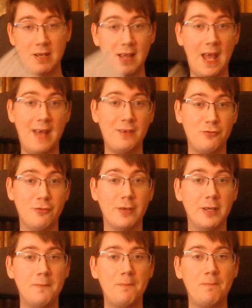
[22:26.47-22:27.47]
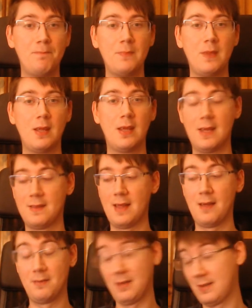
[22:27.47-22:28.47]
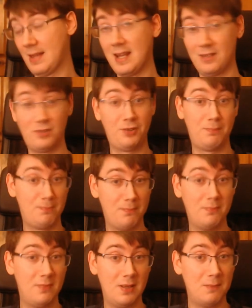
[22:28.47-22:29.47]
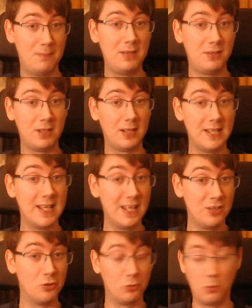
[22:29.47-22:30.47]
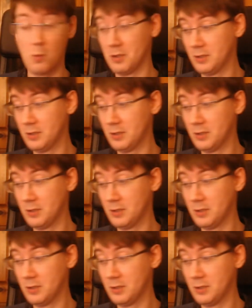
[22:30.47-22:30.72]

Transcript: entry, in that it basically isn't one.